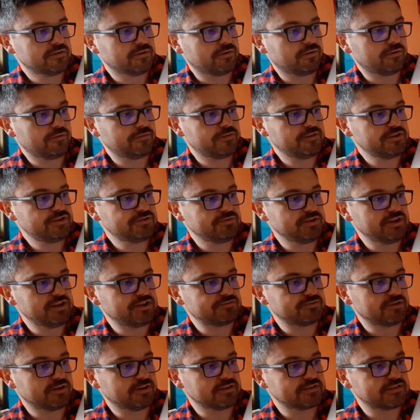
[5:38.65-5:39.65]
off the tree
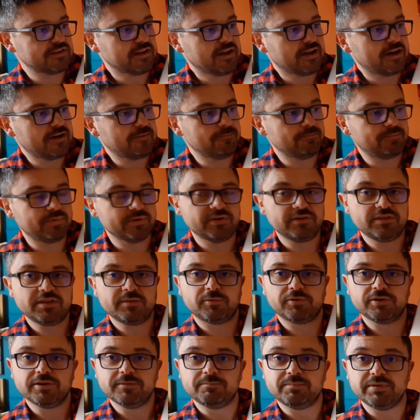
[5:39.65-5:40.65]
trunks and burn them
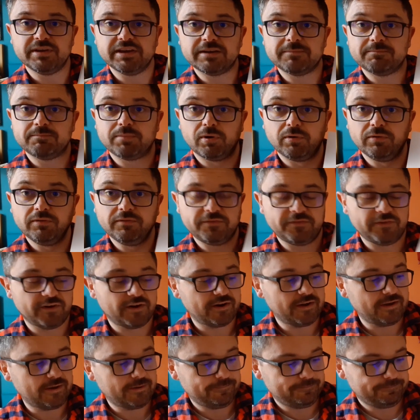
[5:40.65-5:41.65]
on a big
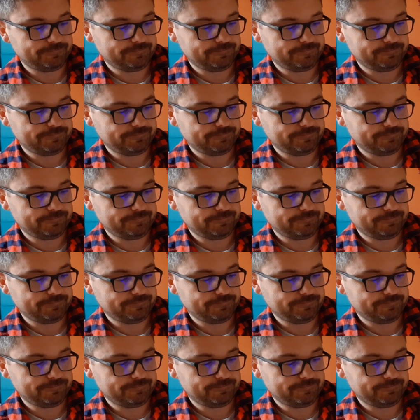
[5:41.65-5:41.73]
bonfire.